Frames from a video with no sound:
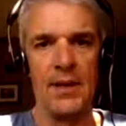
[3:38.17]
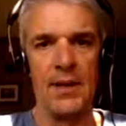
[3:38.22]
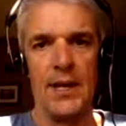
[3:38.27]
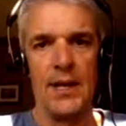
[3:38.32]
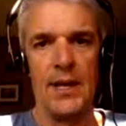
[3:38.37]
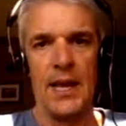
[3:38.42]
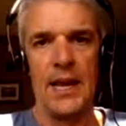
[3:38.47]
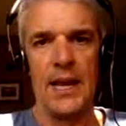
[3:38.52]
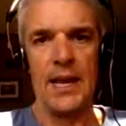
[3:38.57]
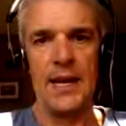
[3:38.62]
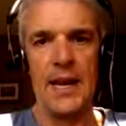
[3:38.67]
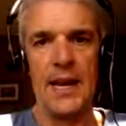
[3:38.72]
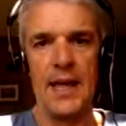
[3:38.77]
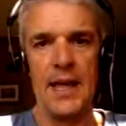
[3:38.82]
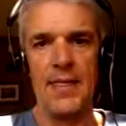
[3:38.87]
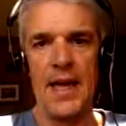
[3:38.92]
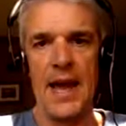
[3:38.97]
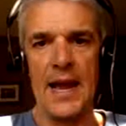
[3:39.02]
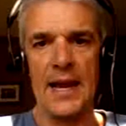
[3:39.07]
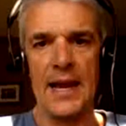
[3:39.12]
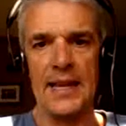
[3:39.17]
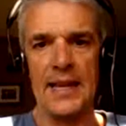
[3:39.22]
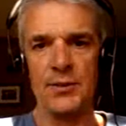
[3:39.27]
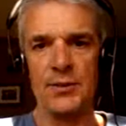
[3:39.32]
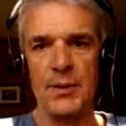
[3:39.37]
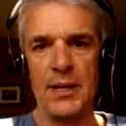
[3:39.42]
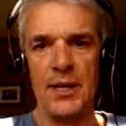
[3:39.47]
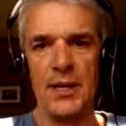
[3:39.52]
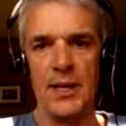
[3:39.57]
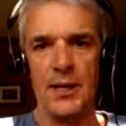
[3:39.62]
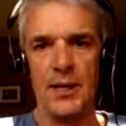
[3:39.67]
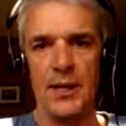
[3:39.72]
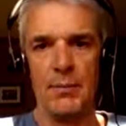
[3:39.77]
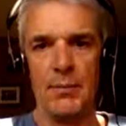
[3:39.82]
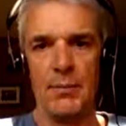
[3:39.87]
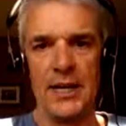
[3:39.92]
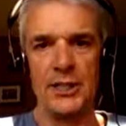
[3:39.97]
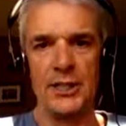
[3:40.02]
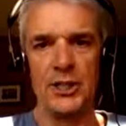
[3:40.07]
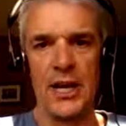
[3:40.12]
And that gives me
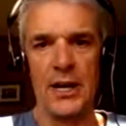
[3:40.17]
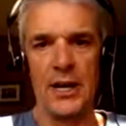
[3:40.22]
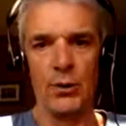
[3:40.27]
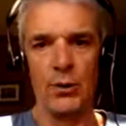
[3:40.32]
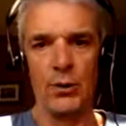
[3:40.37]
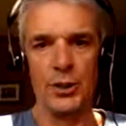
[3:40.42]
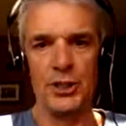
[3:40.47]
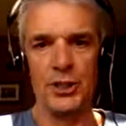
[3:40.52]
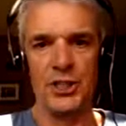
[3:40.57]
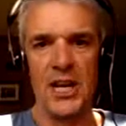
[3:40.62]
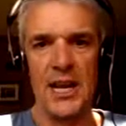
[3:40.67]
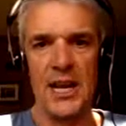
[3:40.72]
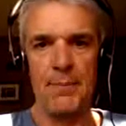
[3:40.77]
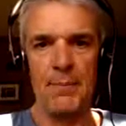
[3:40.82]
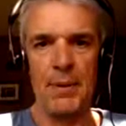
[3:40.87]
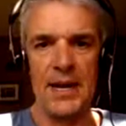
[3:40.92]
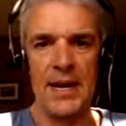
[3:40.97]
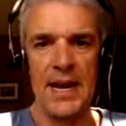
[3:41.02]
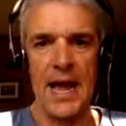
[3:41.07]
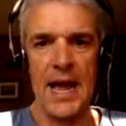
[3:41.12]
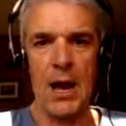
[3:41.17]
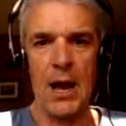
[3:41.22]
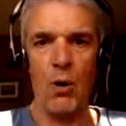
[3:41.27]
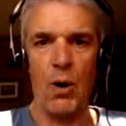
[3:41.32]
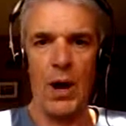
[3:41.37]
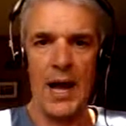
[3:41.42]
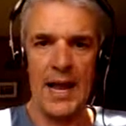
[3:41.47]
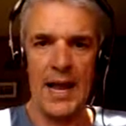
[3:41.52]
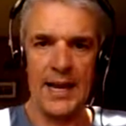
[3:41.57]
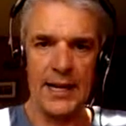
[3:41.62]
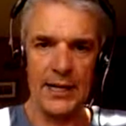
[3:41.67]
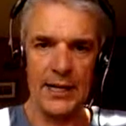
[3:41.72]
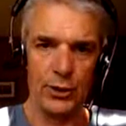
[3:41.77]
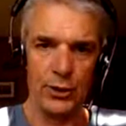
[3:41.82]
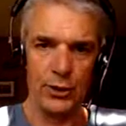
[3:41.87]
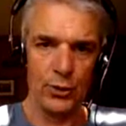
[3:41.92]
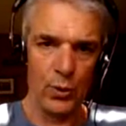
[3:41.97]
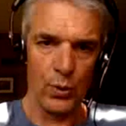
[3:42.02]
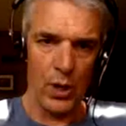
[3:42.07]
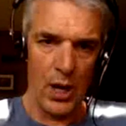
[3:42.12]
my general shape. And now I can
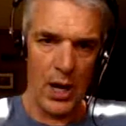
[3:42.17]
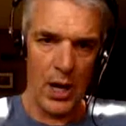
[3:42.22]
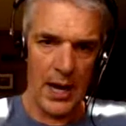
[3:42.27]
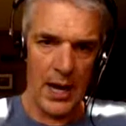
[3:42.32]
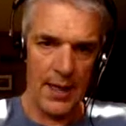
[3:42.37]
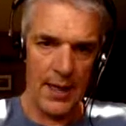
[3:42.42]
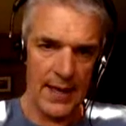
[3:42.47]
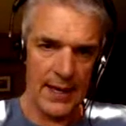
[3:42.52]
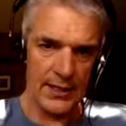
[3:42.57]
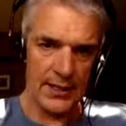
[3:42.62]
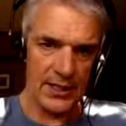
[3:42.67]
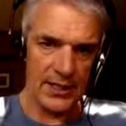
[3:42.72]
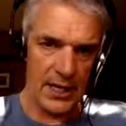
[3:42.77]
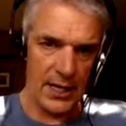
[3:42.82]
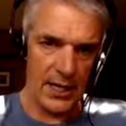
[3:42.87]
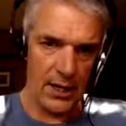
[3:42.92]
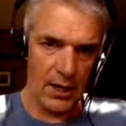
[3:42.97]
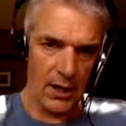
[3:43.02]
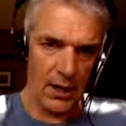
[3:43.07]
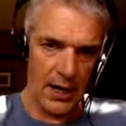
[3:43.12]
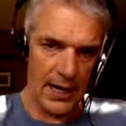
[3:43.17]
draw this here.